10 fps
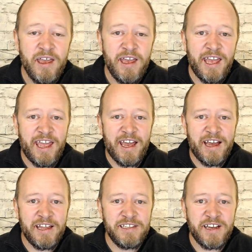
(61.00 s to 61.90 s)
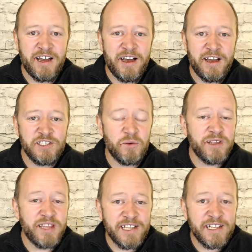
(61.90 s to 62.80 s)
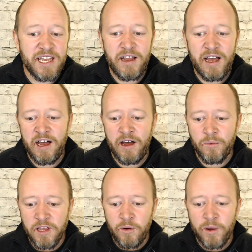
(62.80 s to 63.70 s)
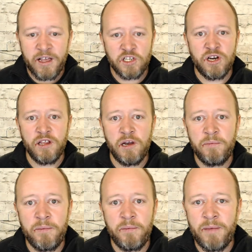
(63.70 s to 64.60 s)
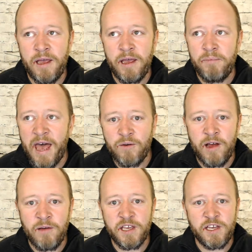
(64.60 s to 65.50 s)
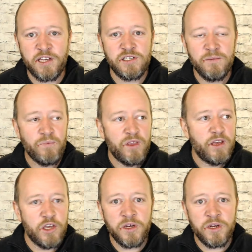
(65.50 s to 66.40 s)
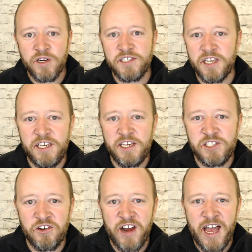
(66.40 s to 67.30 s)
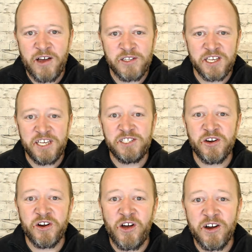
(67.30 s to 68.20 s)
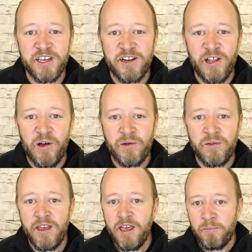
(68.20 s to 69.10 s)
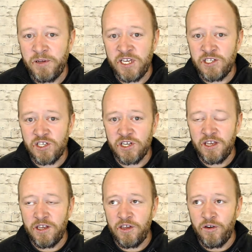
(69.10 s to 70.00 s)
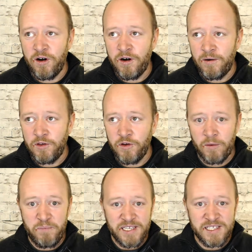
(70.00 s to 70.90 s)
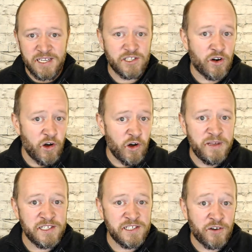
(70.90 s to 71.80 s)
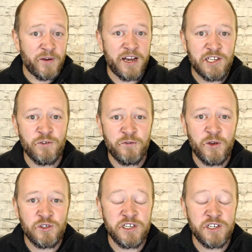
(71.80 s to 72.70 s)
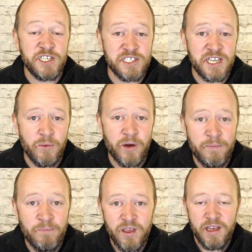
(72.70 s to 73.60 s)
And so with that said, really quick, I'll share a little bit about my background, because you wouldn't trust the keys to your house, the keys to your car, let alone potentially your business or home business or financial future to just anyone.